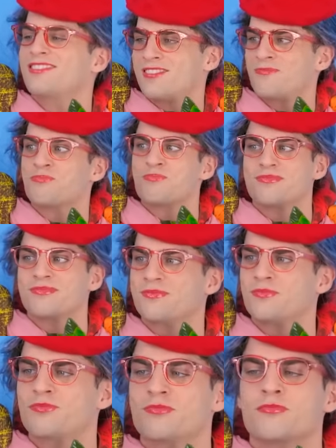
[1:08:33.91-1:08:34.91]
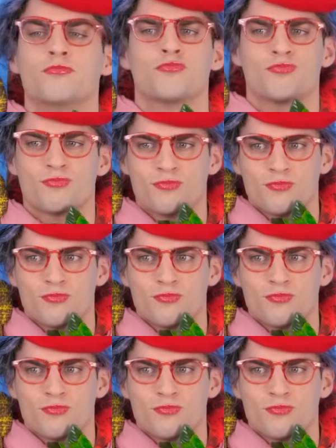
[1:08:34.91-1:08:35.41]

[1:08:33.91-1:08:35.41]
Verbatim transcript: I hope you're ready to create